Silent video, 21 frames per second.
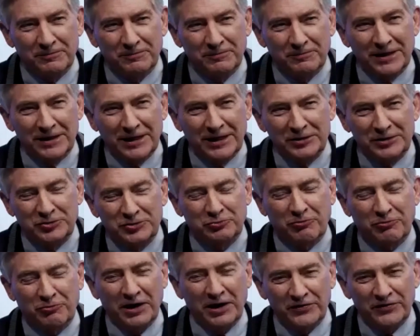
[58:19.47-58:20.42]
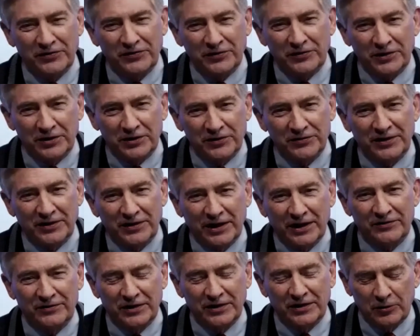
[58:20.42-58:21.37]
address this
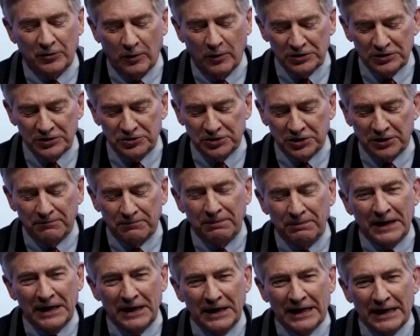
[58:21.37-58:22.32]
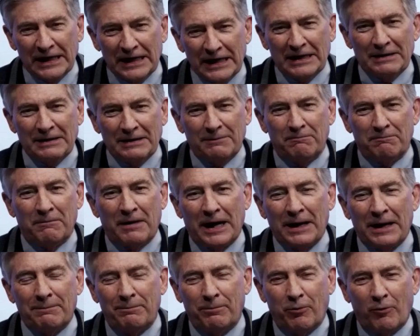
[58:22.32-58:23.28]
as a question. My
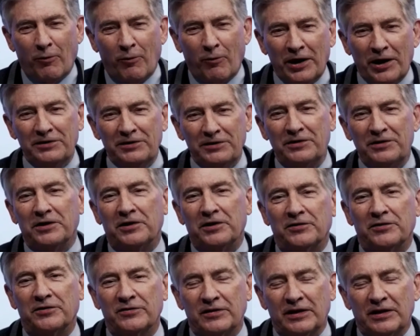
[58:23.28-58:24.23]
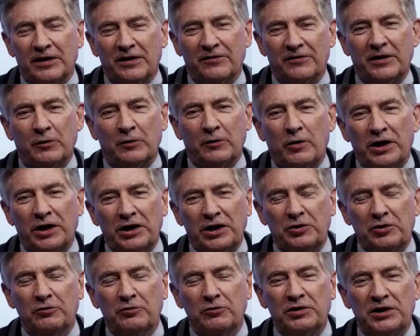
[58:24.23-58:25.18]
point is that when
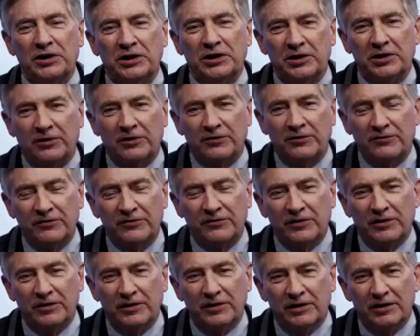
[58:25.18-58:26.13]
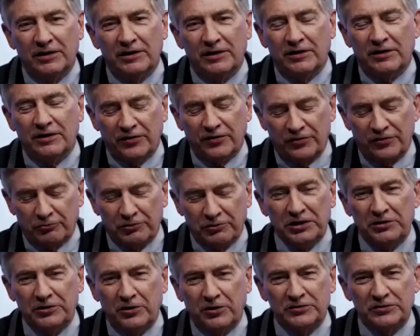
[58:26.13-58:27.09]
you give 3
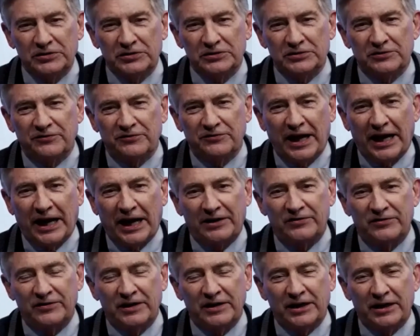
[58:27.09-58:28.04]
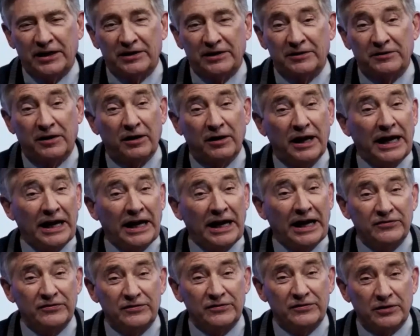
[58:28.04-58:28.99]
doses of vaccine and the
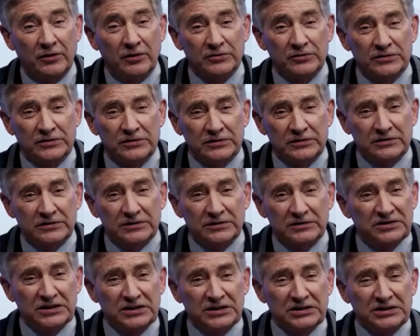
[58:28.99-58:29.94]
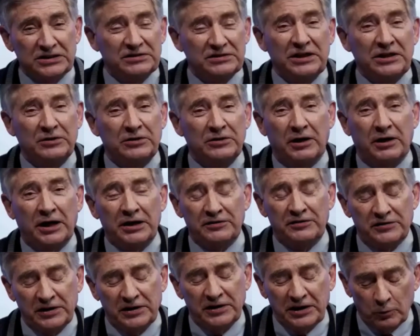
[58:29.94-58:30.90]
last dose is at 16 or
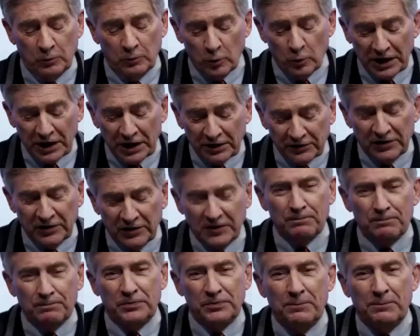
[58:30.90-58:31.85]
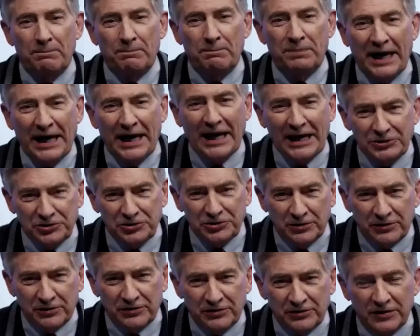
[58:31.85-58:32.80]
18 weeks, the
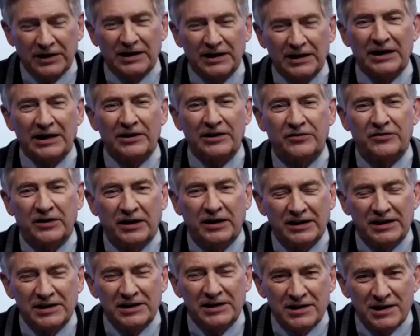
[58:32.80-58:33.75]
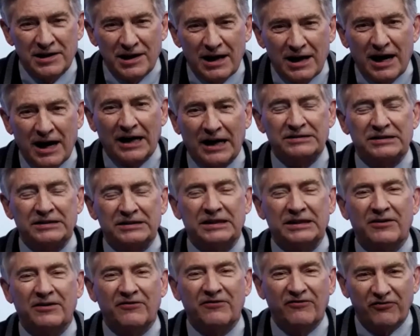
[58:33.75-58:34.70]
patient is not
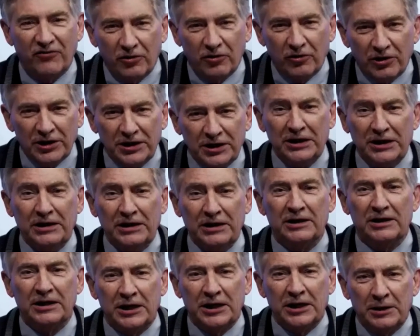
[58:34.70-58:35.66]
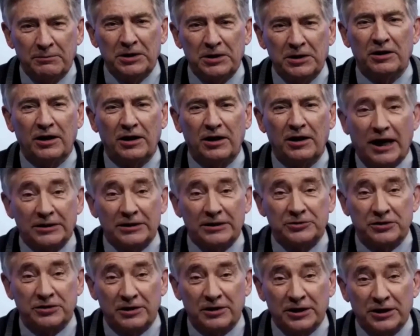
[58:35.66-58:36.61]
fully
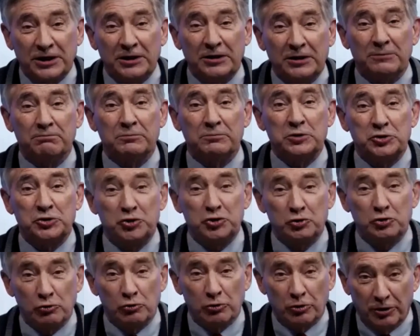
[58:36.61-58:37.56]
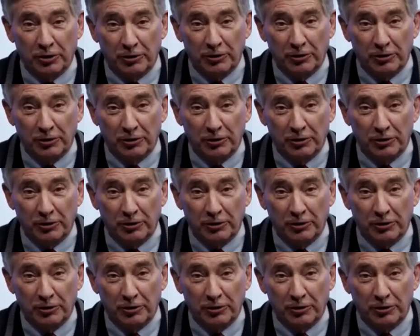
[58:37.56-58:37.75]
immunologically mature.